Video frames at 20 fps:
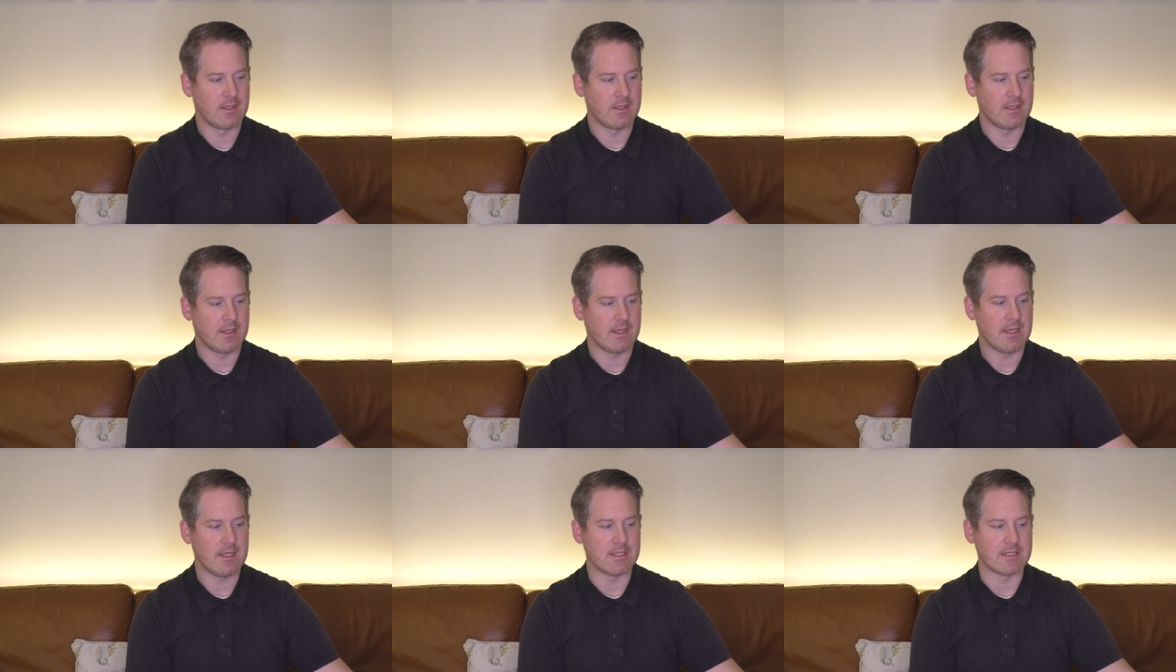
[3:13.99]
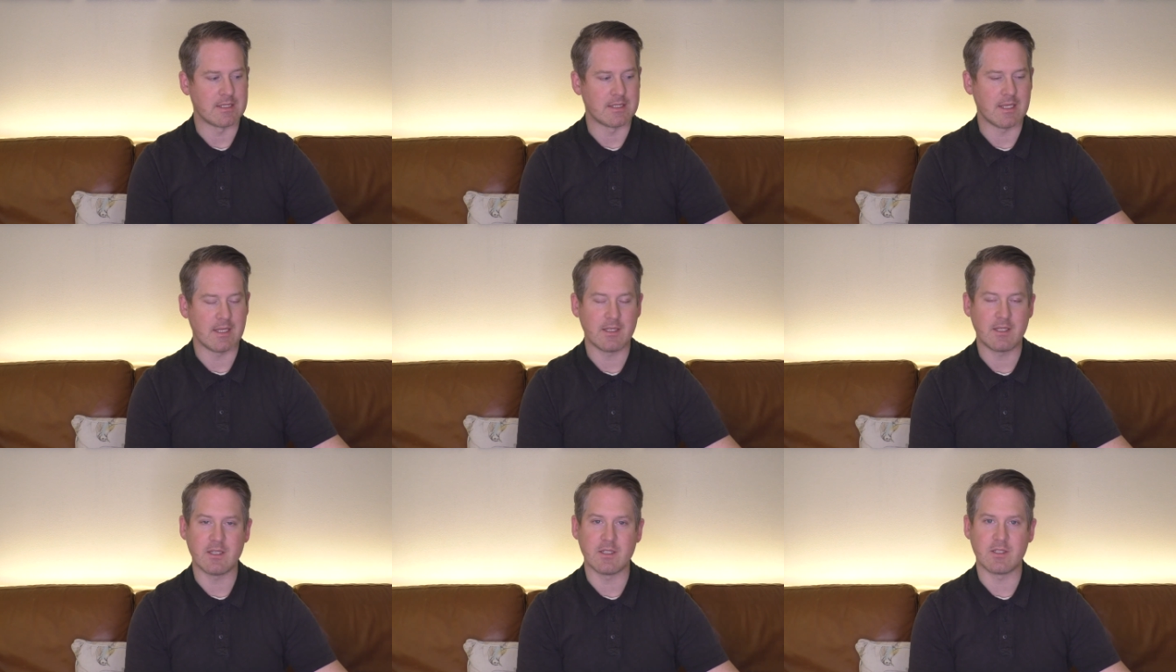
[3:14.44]
He has
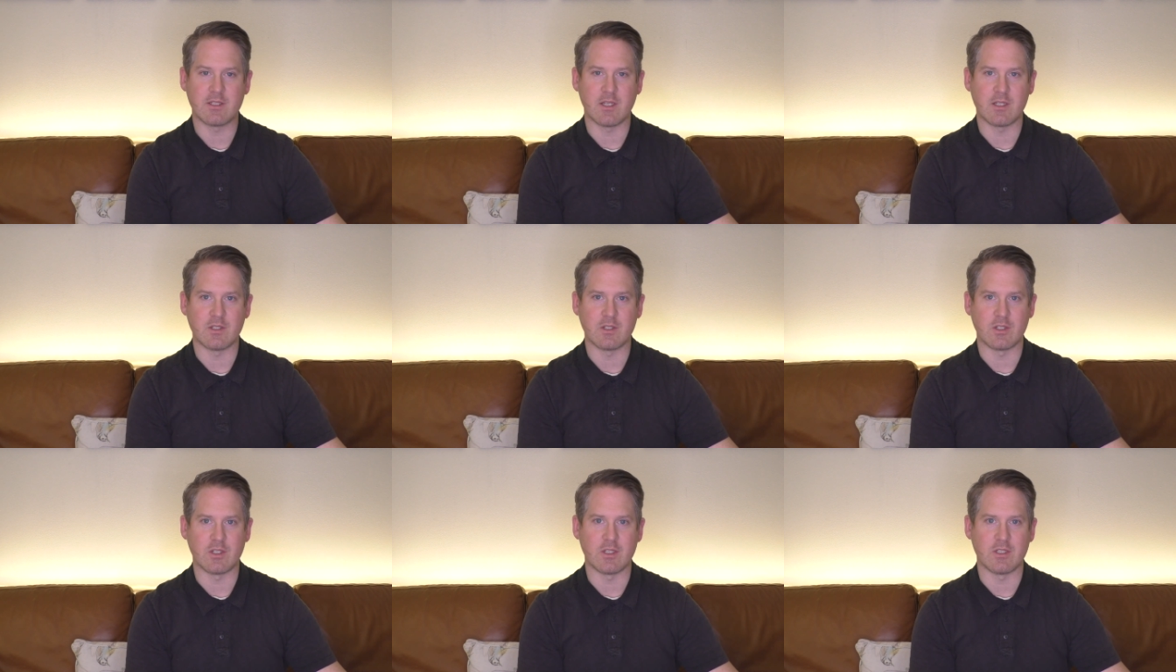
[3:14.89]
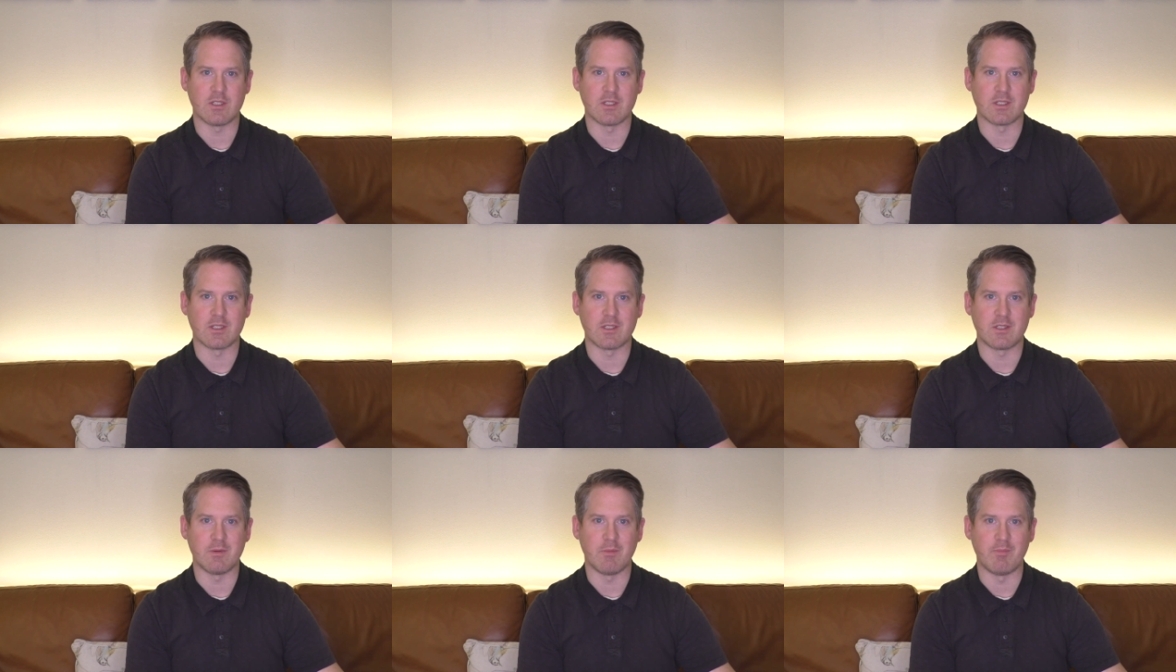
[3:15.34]
sent his son
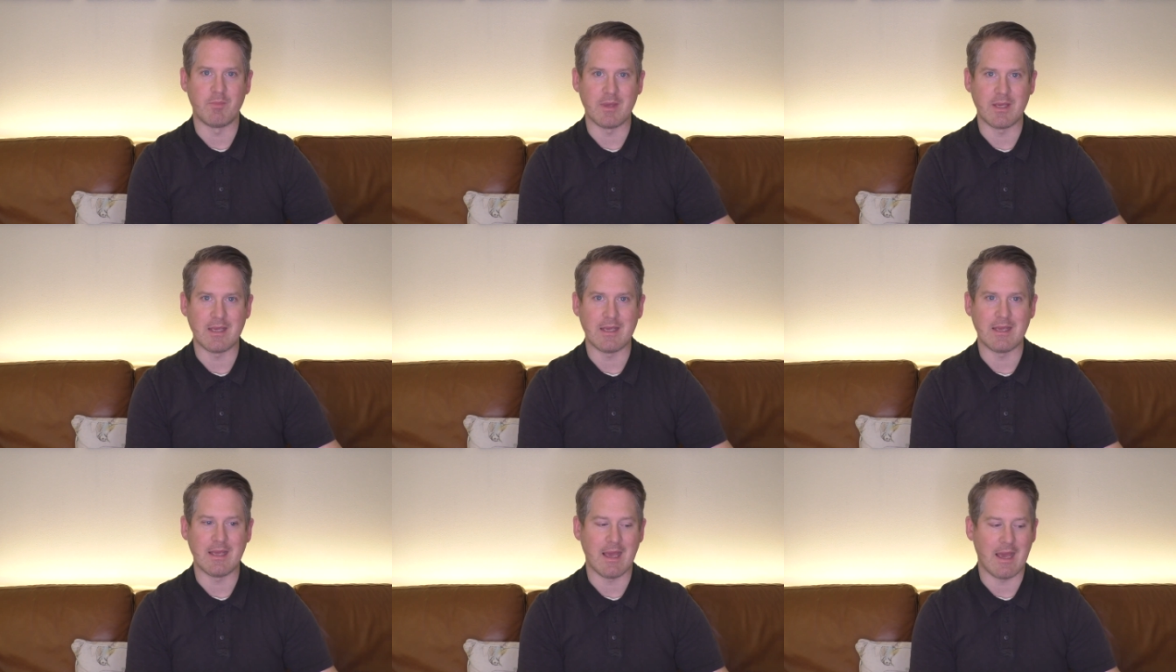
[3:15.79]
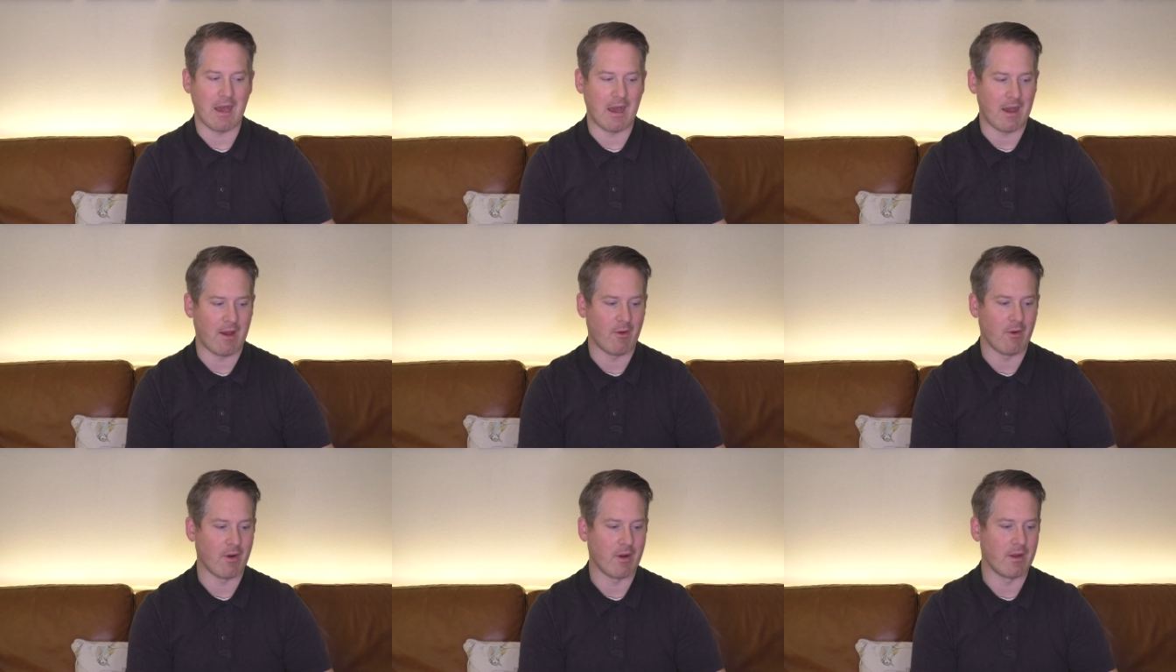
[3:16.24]
Jesus to be
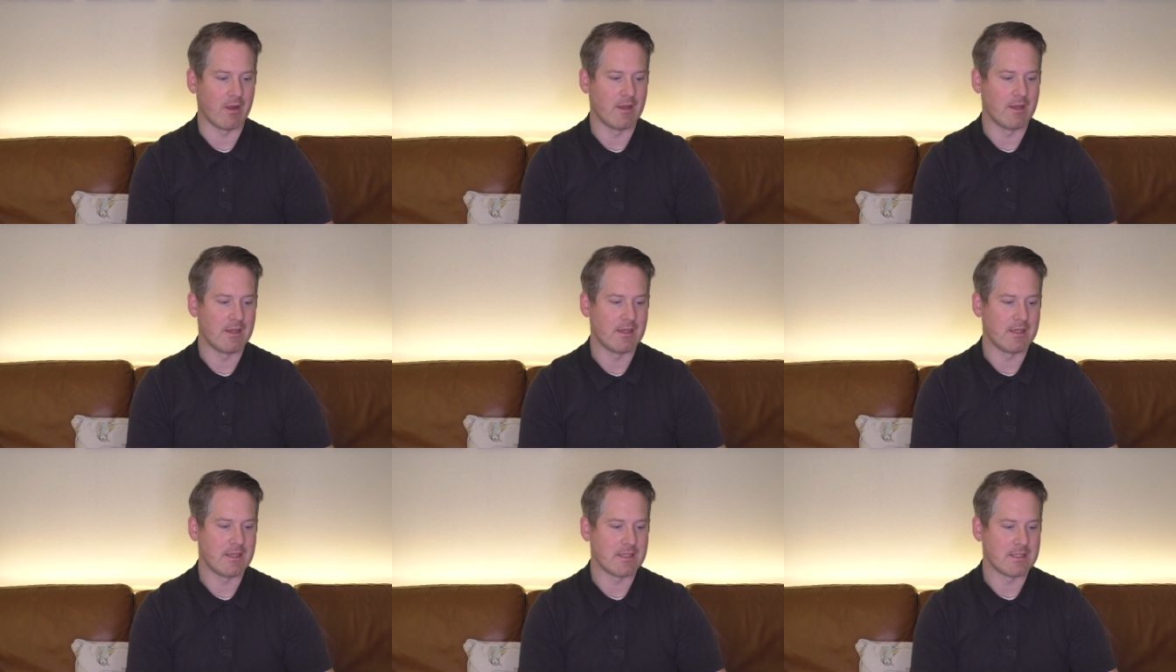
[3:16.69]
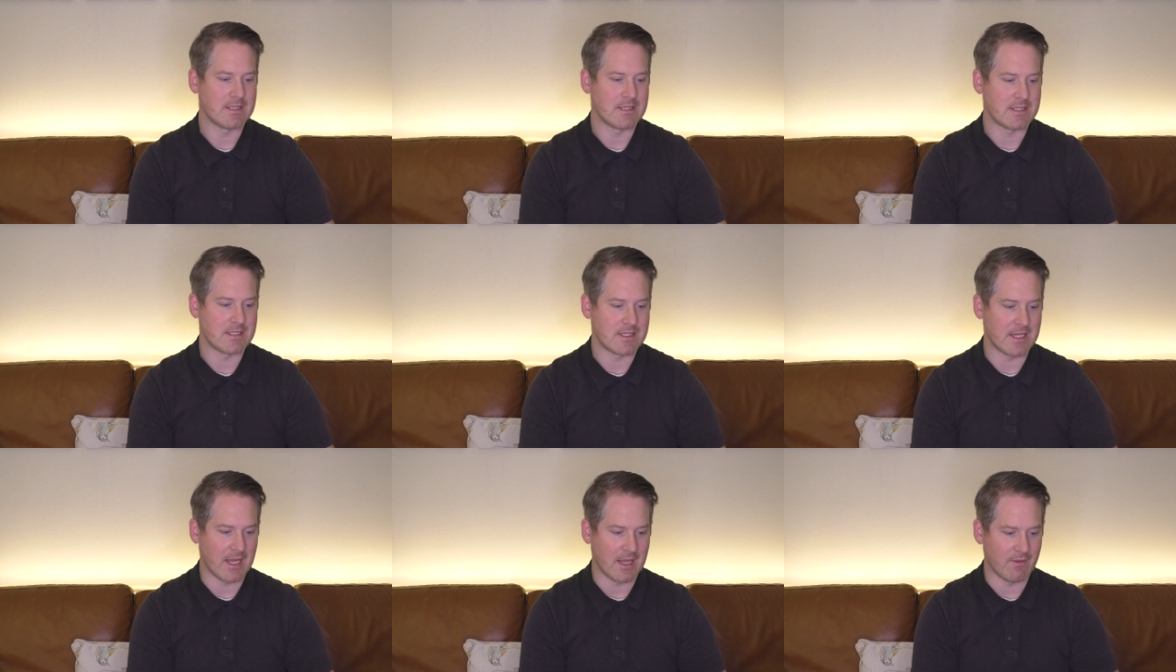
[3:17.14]
our
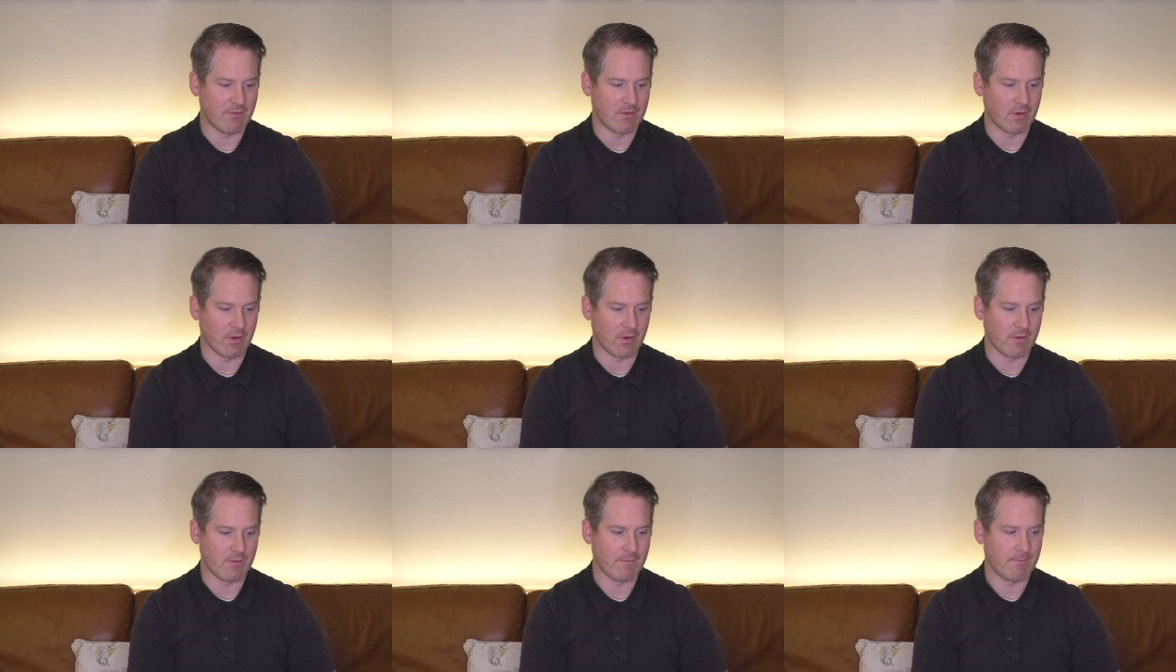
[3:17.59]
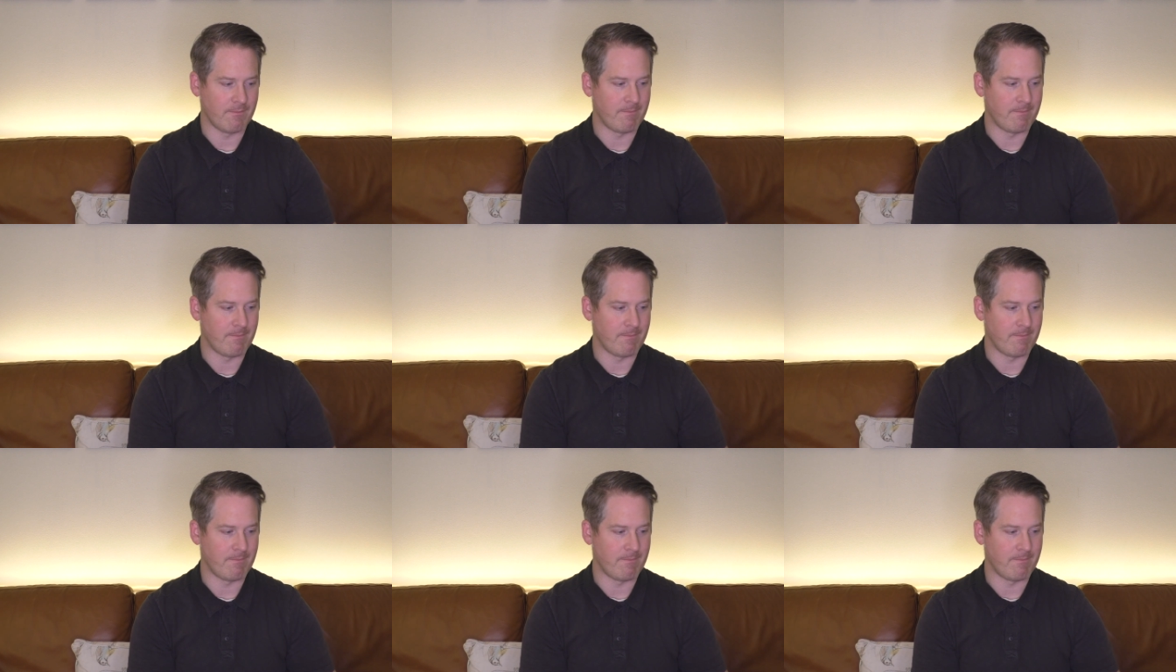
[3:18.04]
Savior.